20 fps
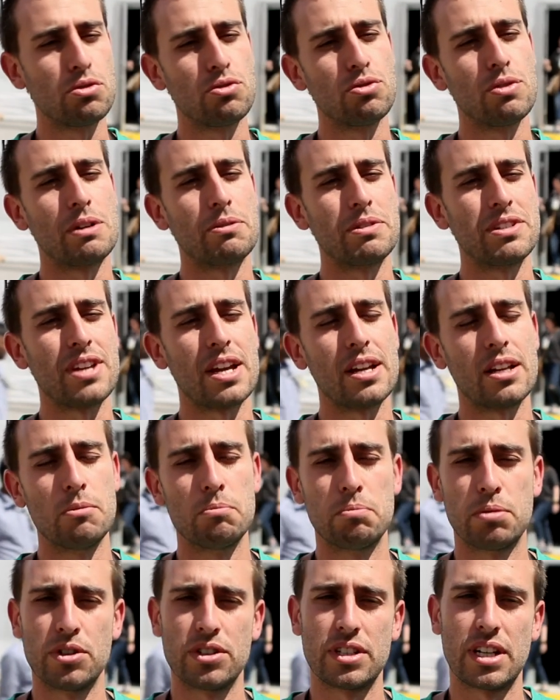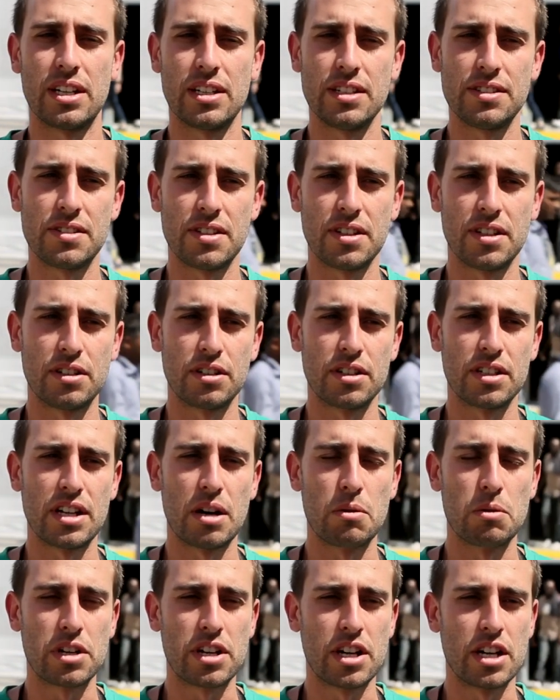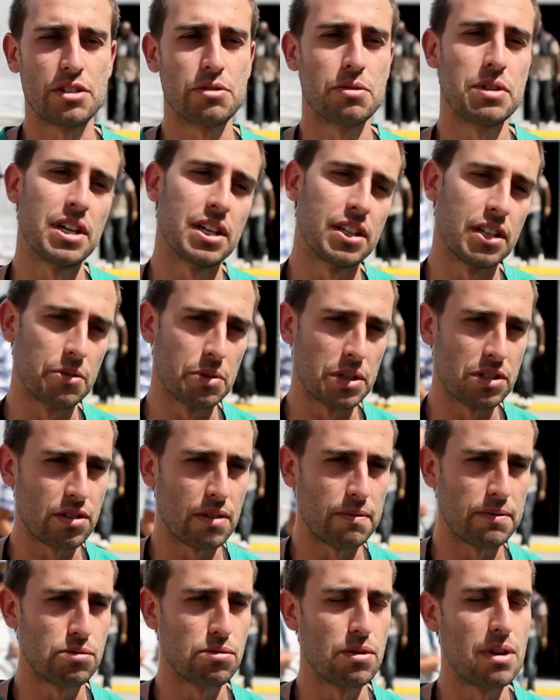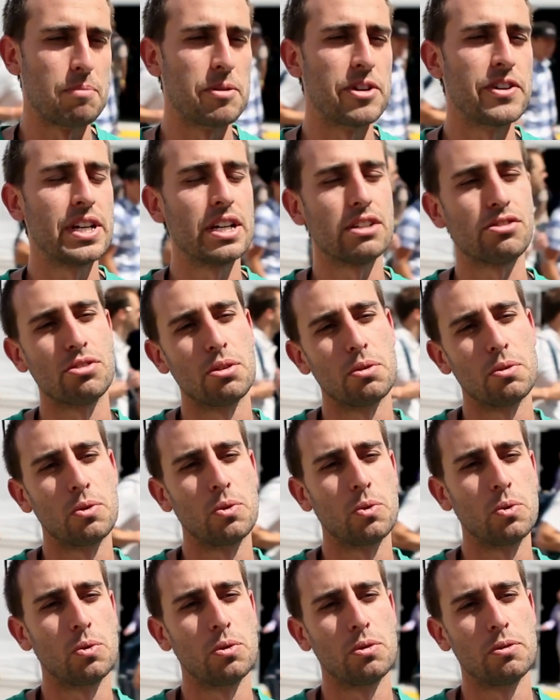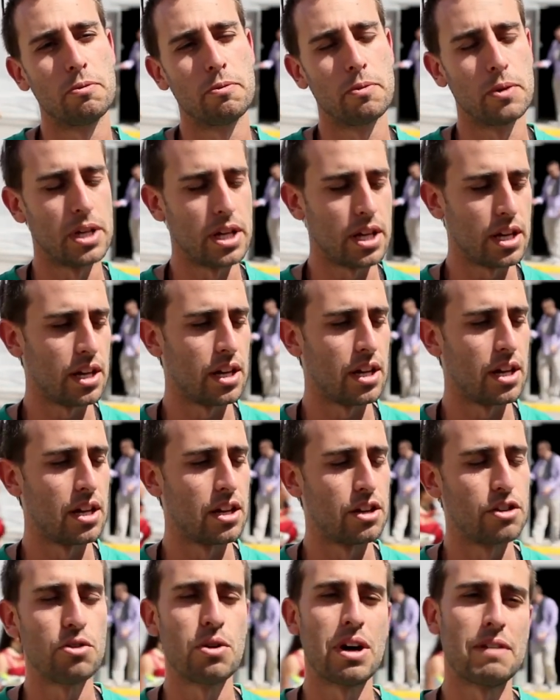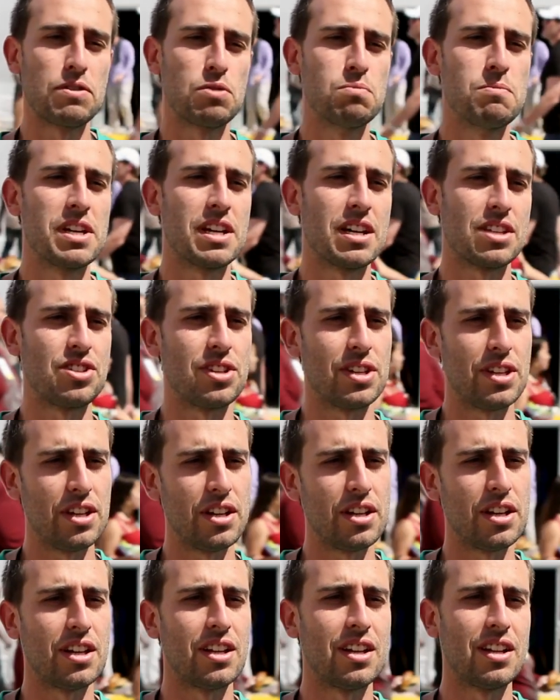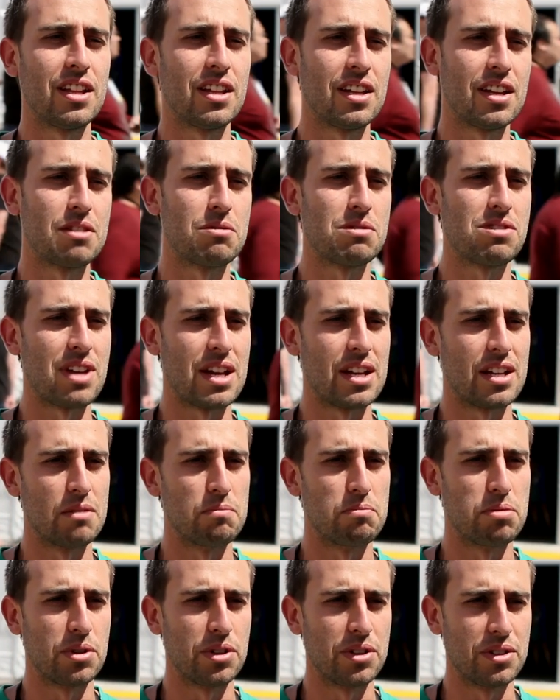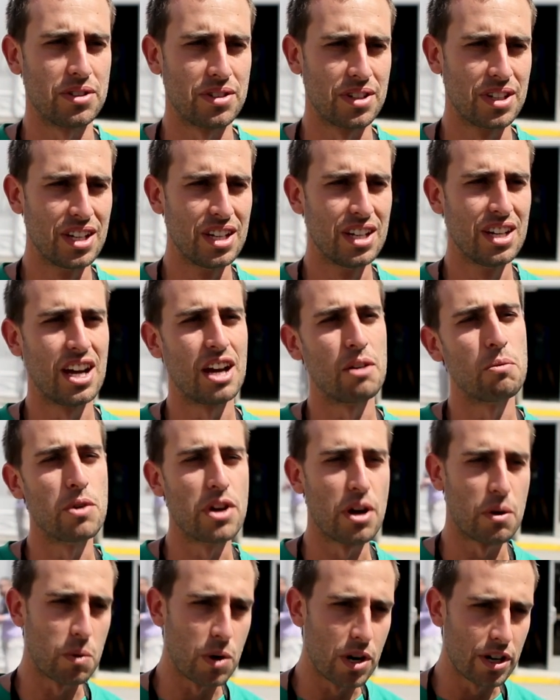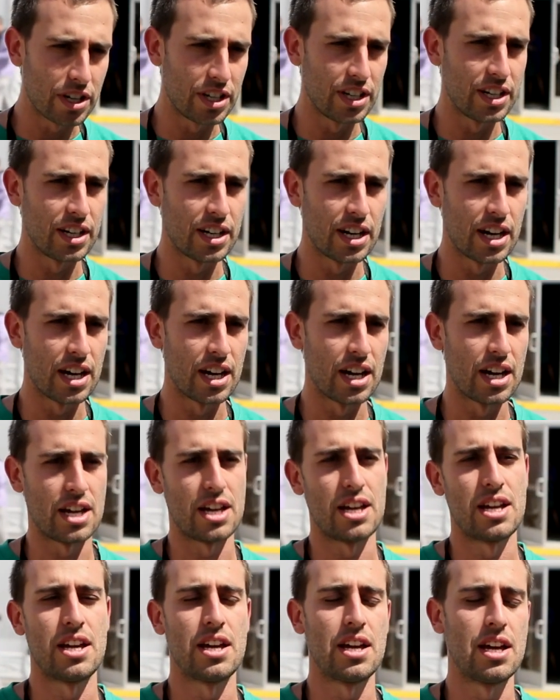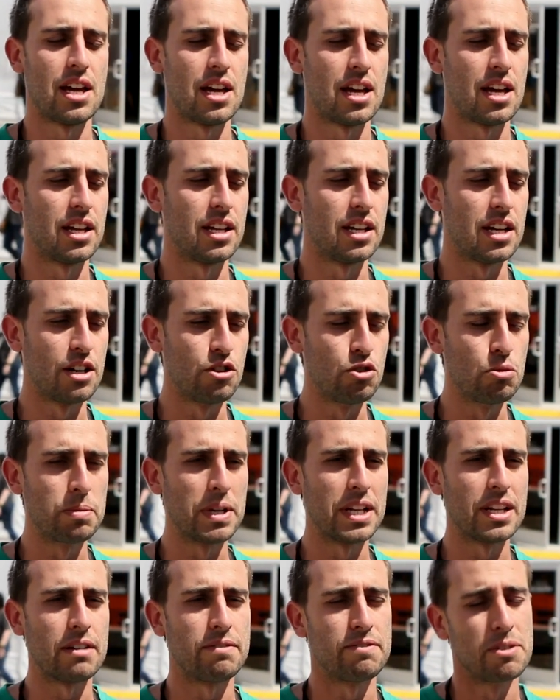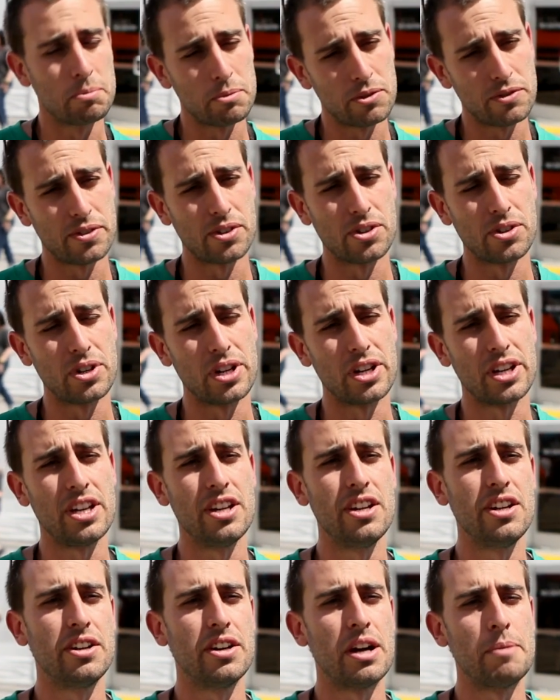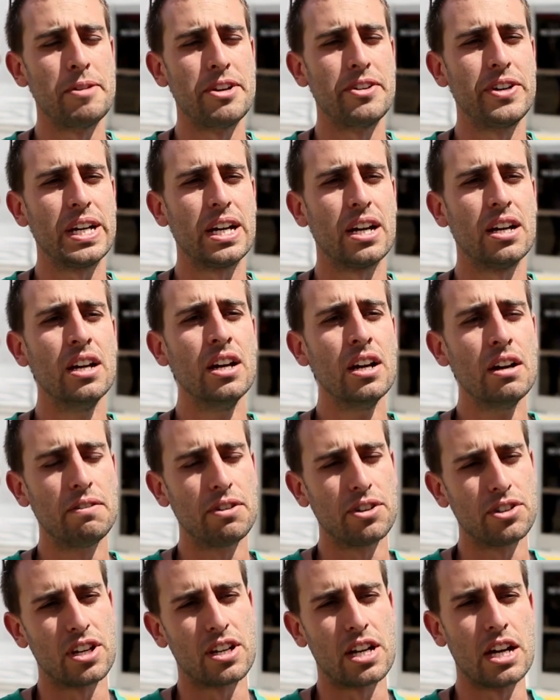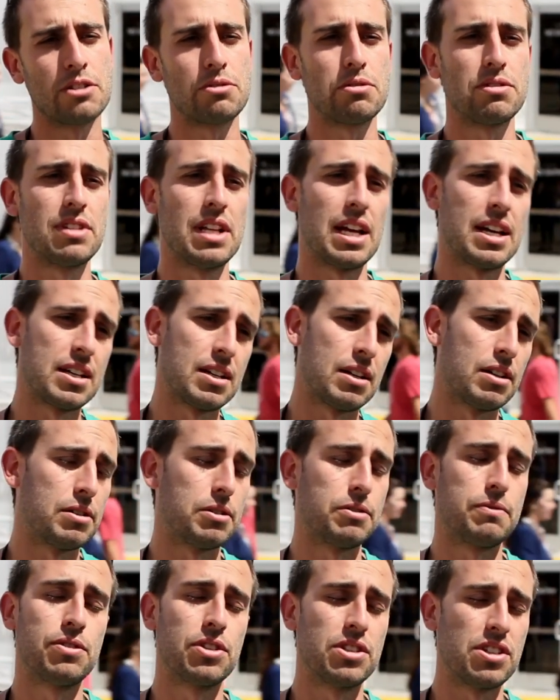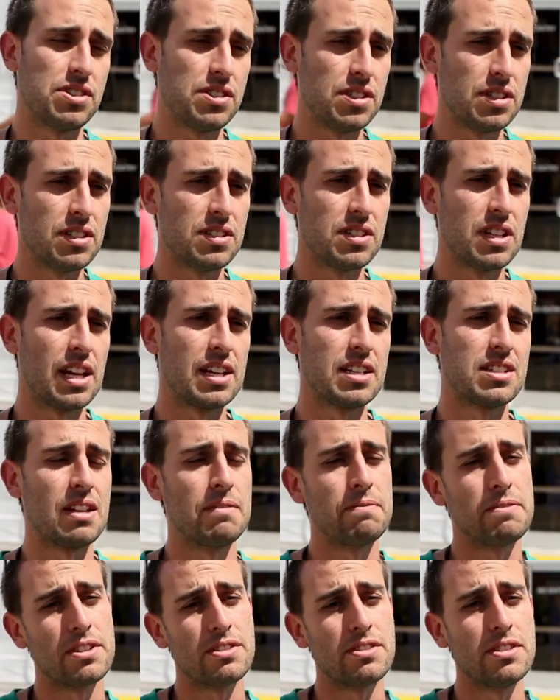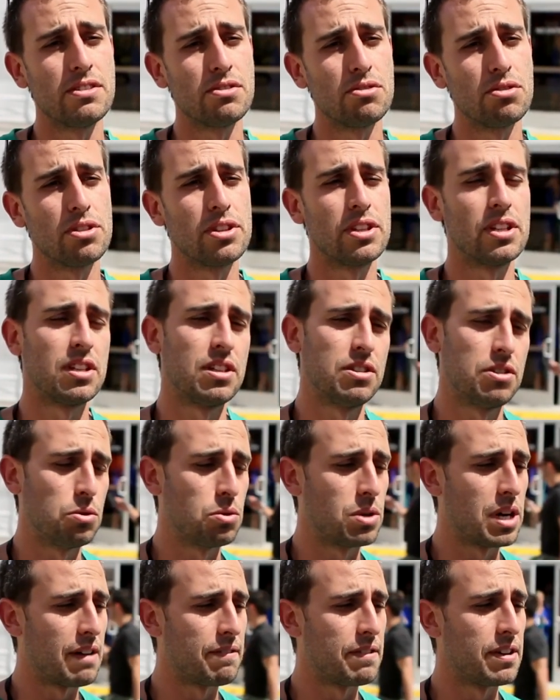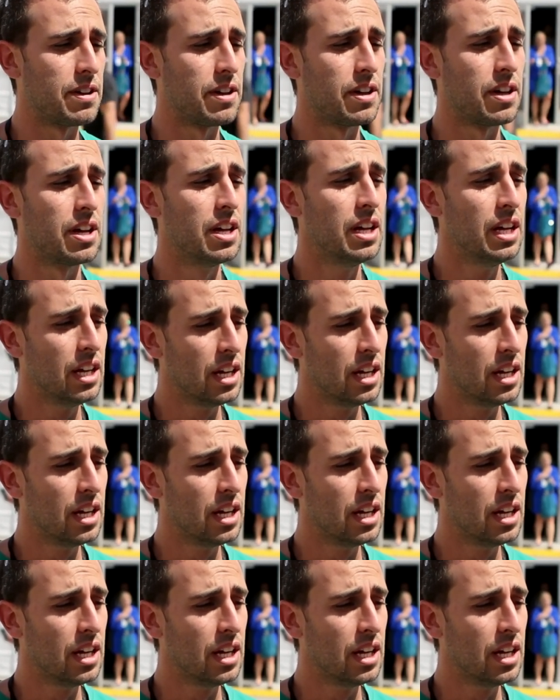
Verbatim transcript: to a recycling point, at least in our country and the rest of South America. So uh, you have to make a check-in in the recycling point. And we are working in a, in a new platform for uh, here America, for the countries like, uh, for the cities like San Francisco, that you have uh,